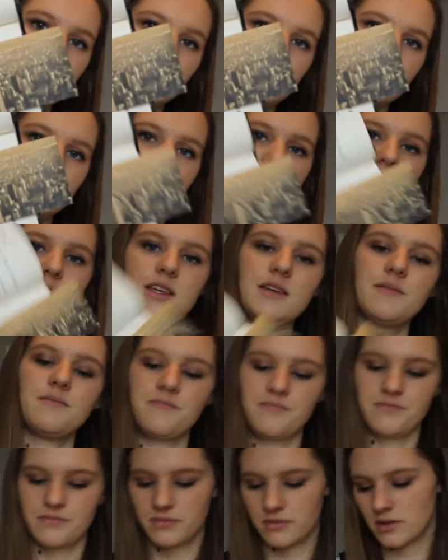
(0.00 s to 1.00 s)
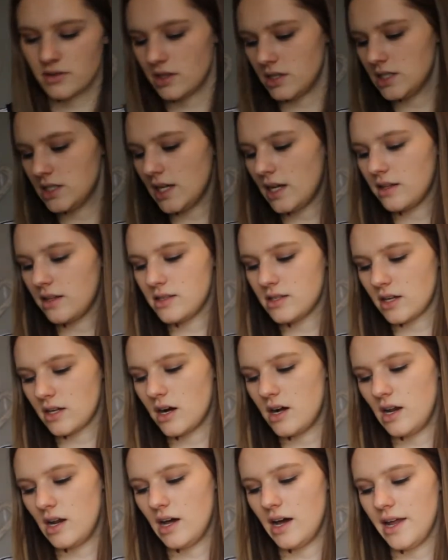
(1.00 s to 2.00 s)
Can you see? It's like the
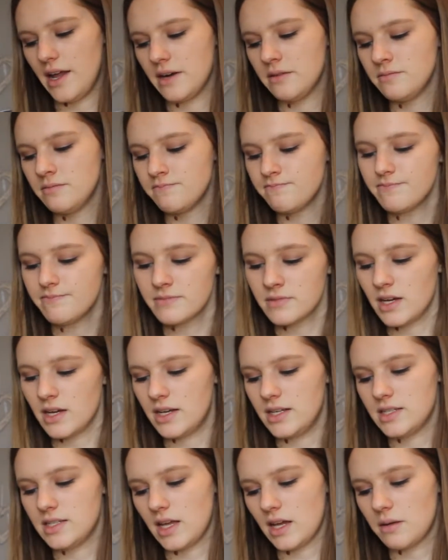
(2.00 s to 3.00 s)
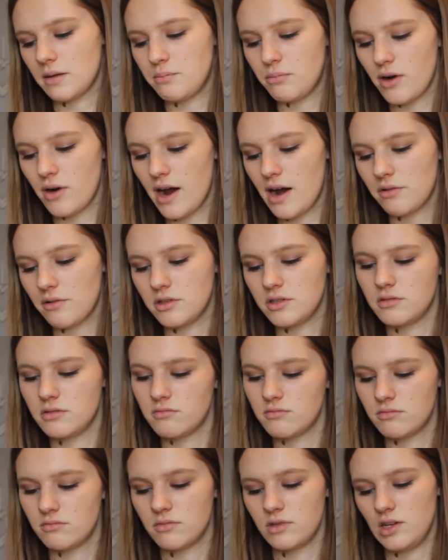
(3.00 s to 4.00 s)
skyline and it's like brown
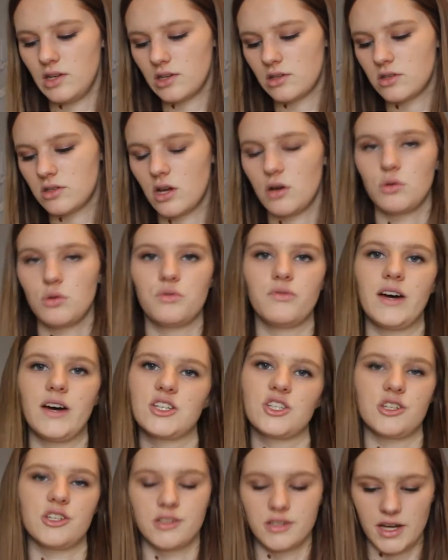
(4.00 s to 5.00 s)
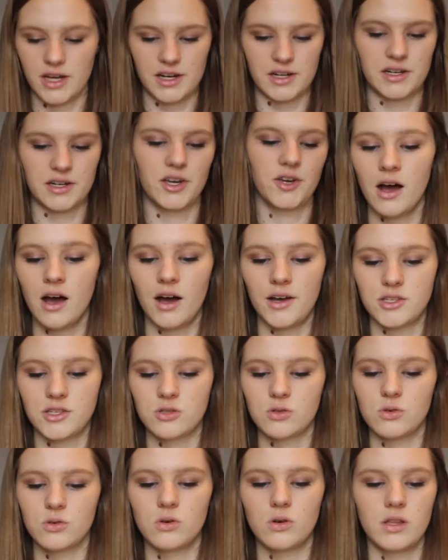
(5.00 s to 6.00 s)
and looks old-fashioned, I don't know. I
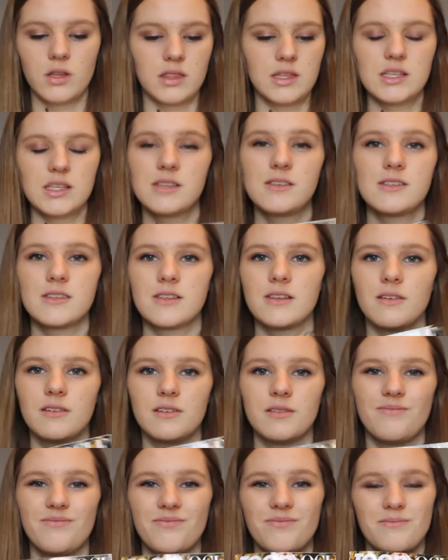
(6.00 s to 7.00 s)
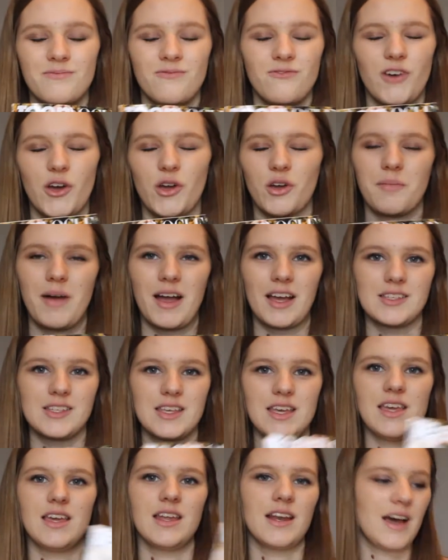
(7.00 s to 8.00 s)
saw this Vogue
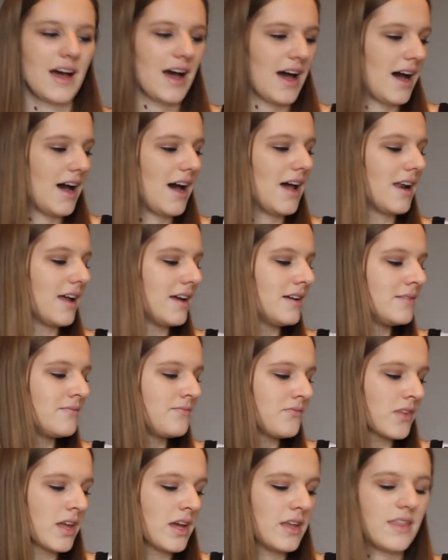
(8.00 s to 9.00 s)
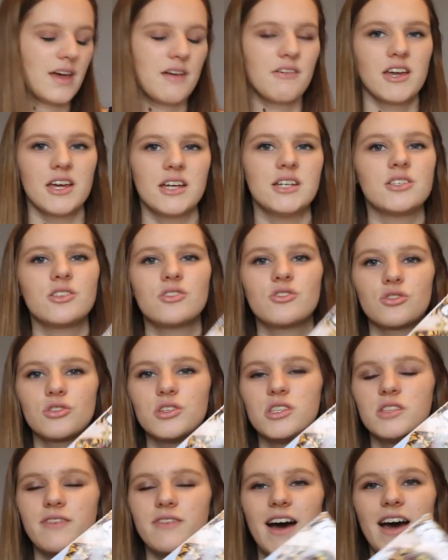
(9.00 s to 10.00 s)
magazine and there he is, Troye
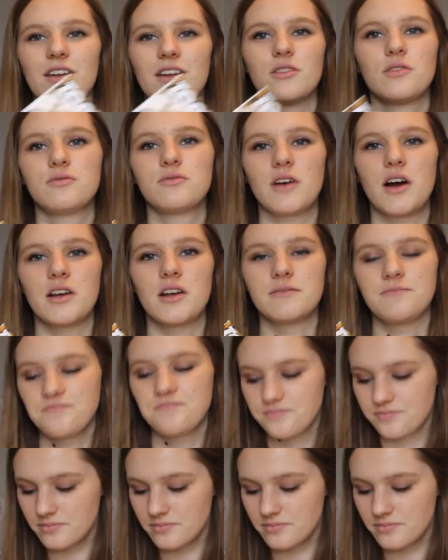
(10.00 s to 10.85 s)
Sivan on the front.